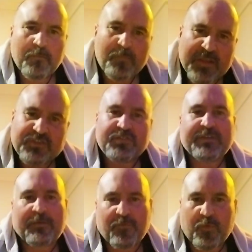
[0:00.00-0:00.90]
Pictures
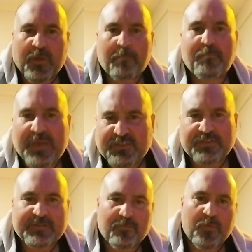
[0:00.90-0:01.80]
everywhere.
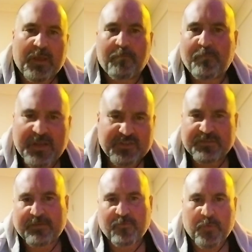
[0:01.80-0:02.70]
Pictures everywhere. Pictures
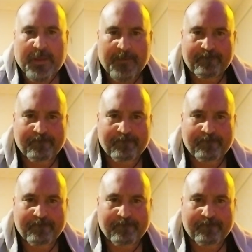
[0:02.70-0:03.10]
everywhere.